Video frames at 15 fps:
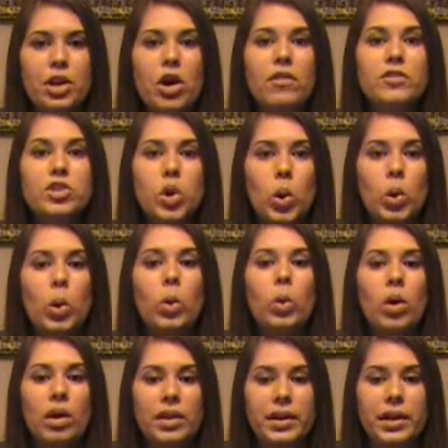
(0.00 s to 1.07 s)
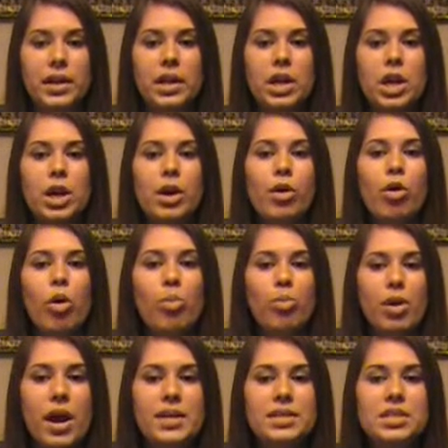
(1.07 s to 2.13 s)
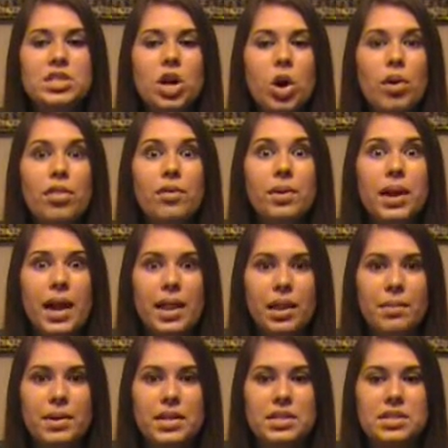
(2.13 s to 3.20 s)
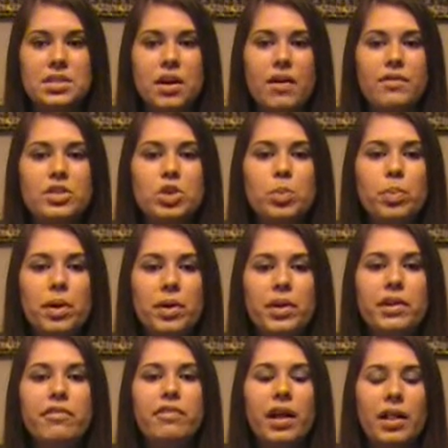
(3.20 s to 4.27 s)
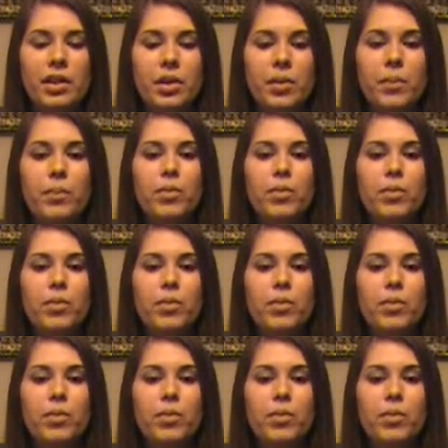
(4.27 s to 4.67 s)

of total quality comprises all three elements of superior value: